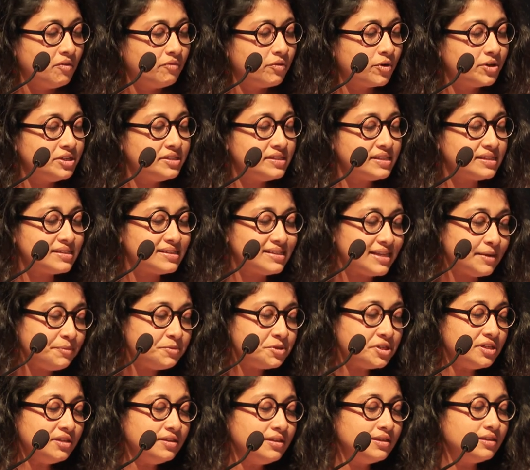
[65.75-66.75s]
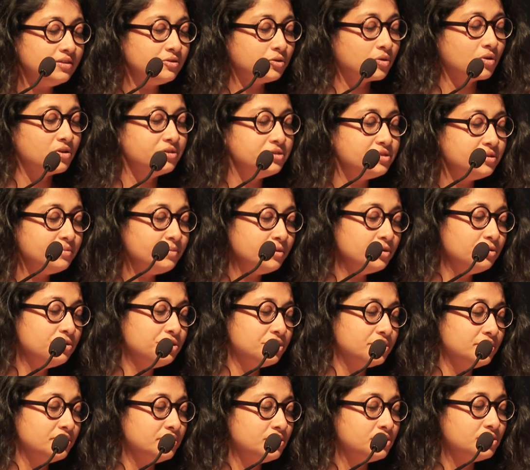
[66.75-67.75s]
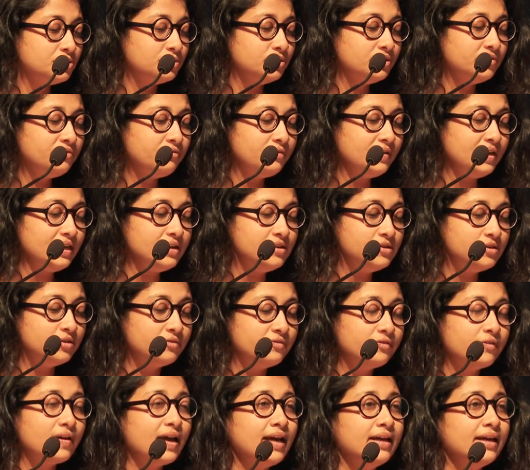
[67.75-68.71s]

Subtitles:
for his exceptional contributions to the field of